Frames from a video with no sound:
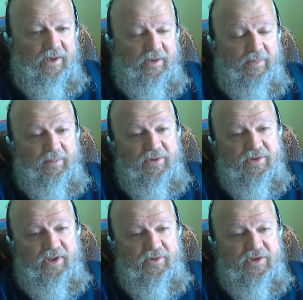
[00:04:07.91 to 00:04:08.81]
uh, maybe
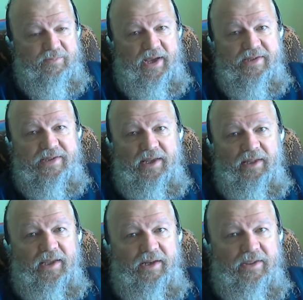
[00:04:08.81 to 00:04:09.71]
there's another spy
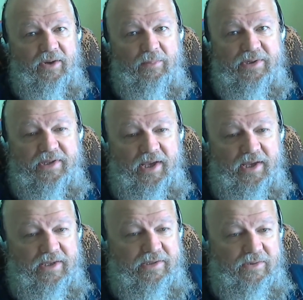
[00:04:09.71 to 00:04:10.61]
satellite in there
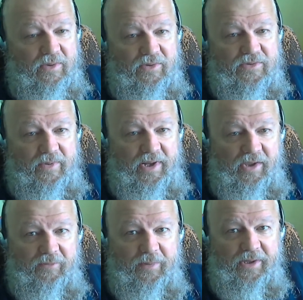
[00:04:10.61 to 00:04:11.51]
besides who knows what
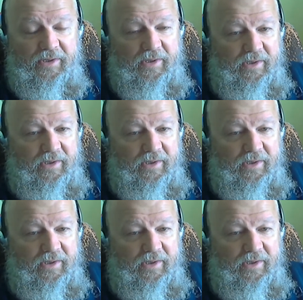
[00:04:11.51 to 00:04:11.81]
else, but